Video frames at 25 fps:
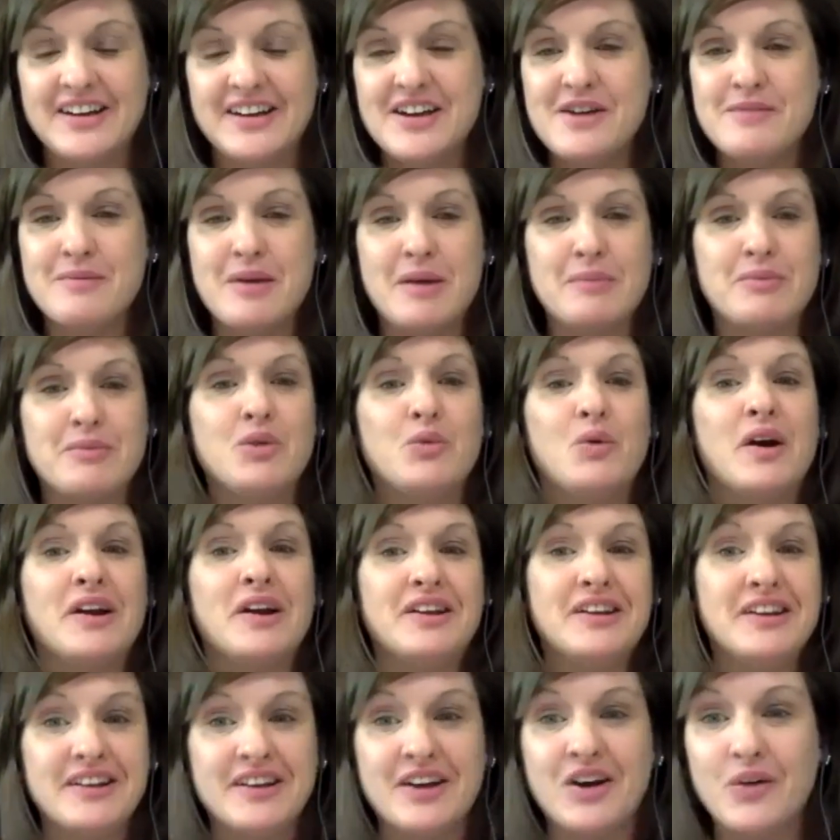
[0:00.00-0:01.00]
Maybe you want
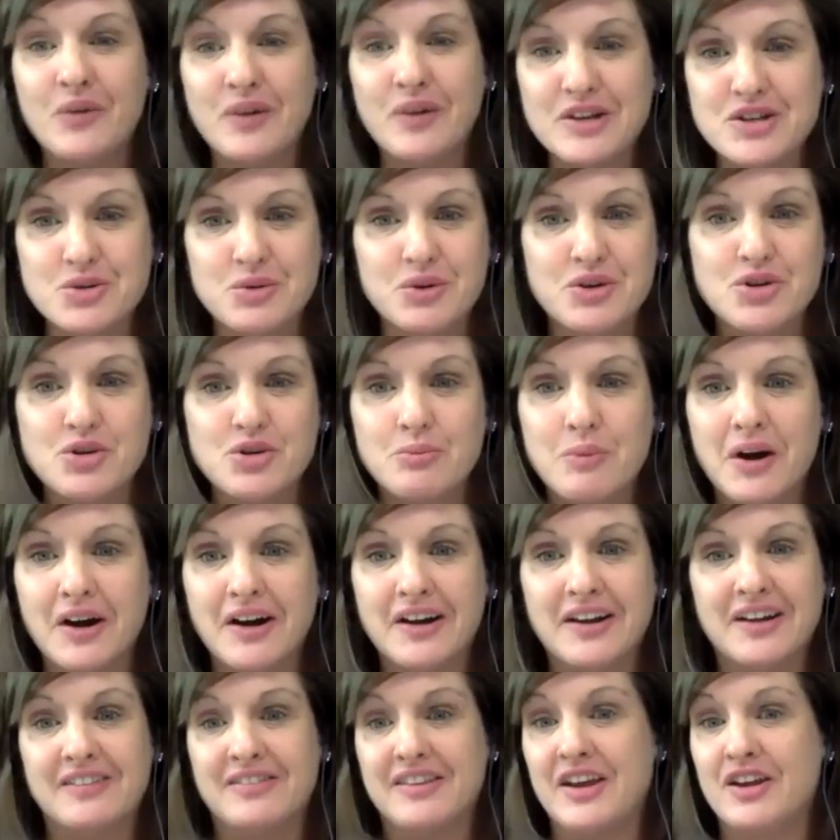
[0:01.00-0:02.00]
to go into a new
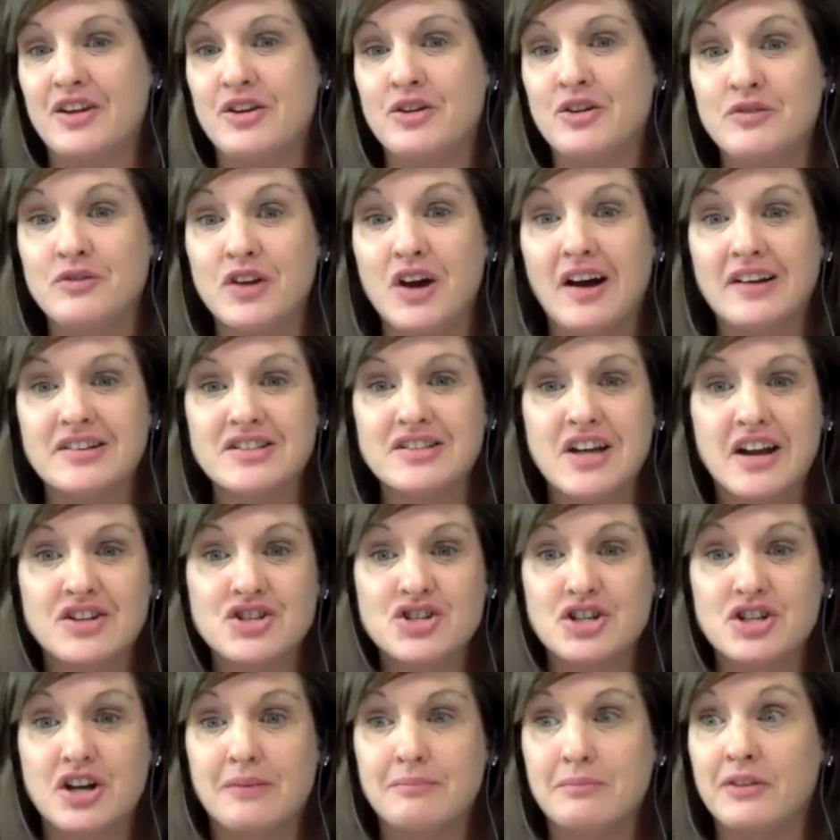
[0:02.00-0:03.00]
market that you've not touched
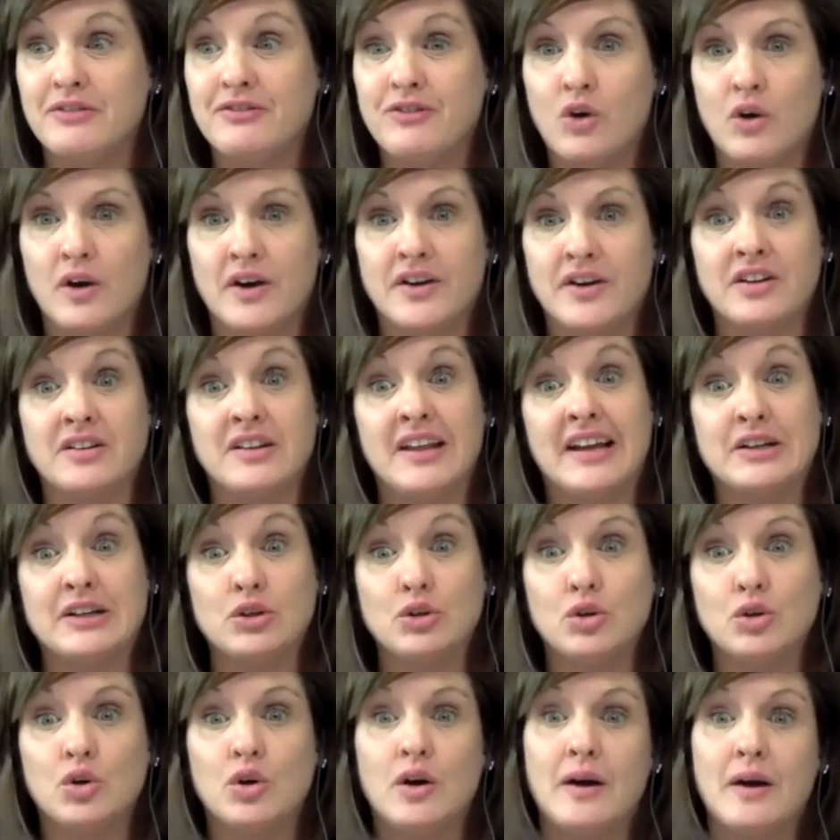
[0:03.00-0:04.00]
on before. And you're like,
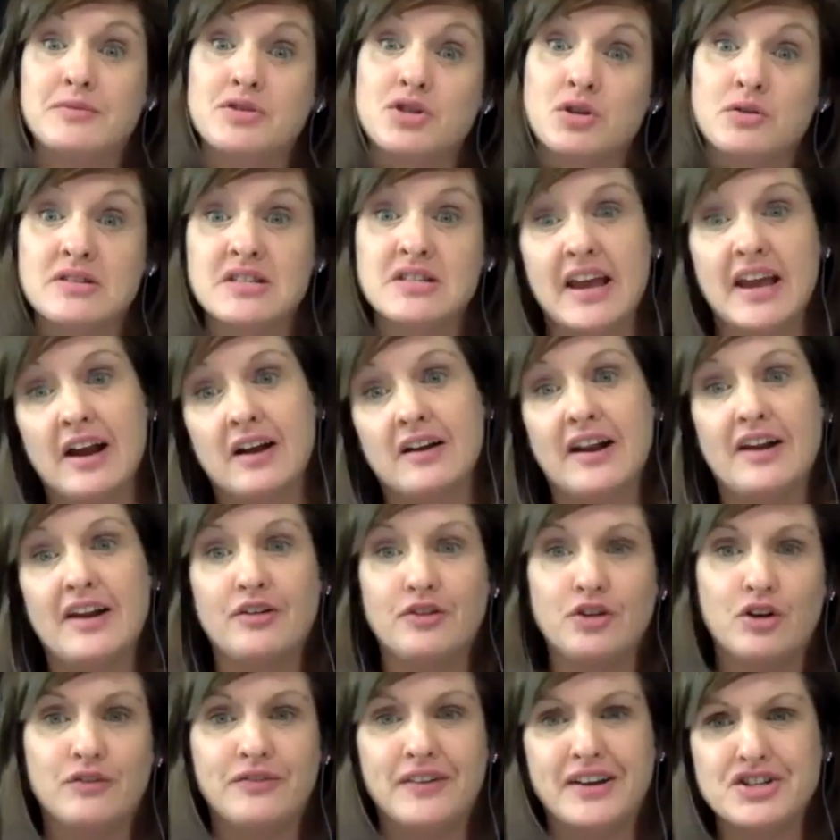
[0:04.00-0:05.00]
oh, I'm so scared. I don't know
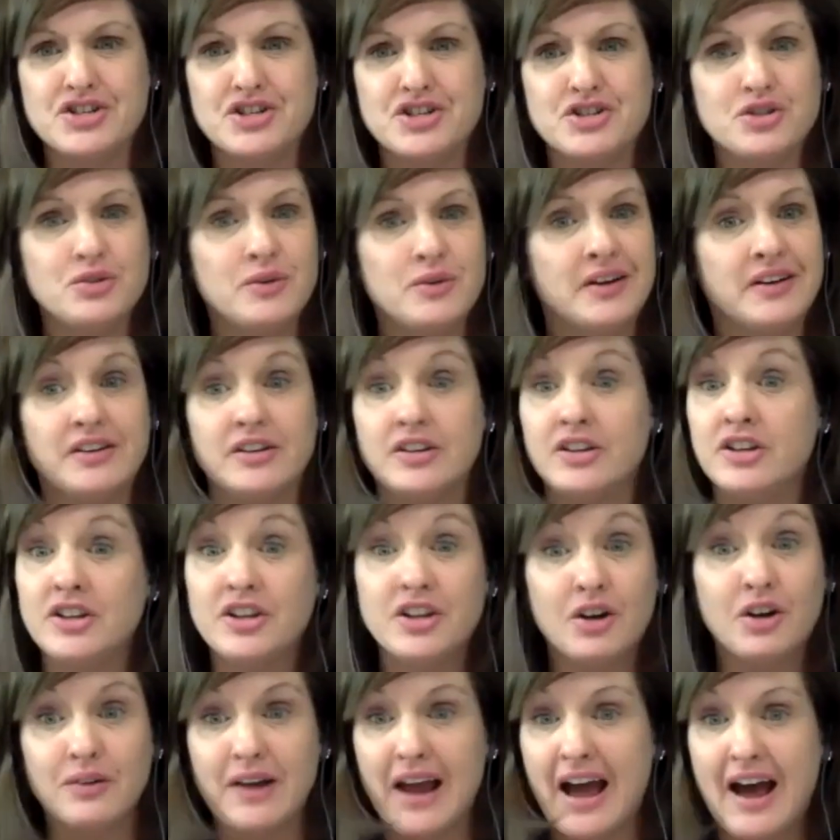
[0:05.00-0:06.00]
if I should do it. You
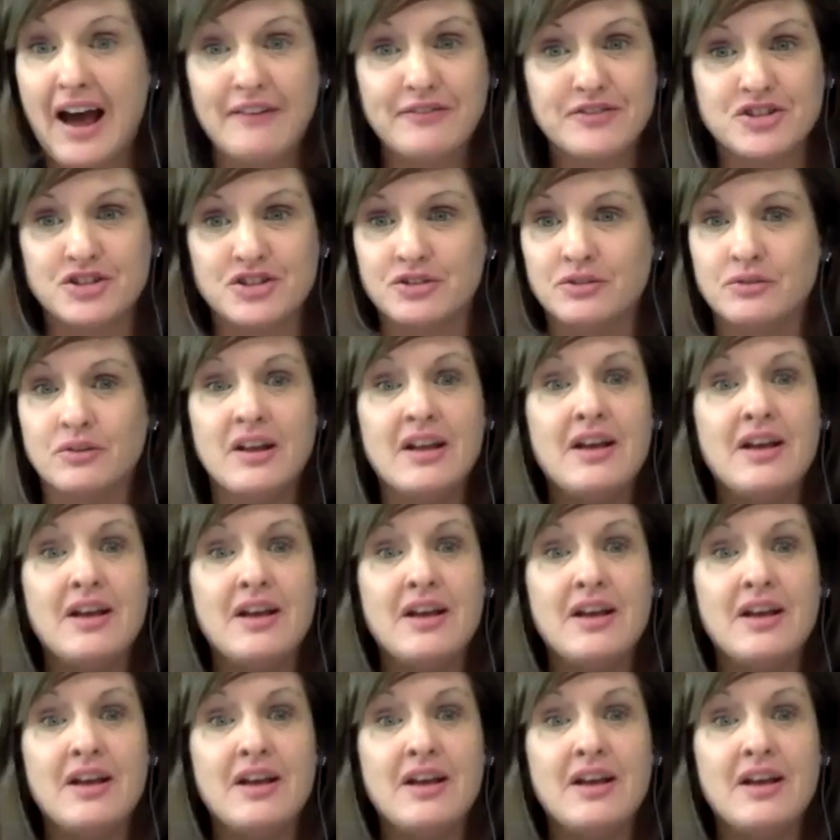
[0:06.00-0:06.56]
don't have to.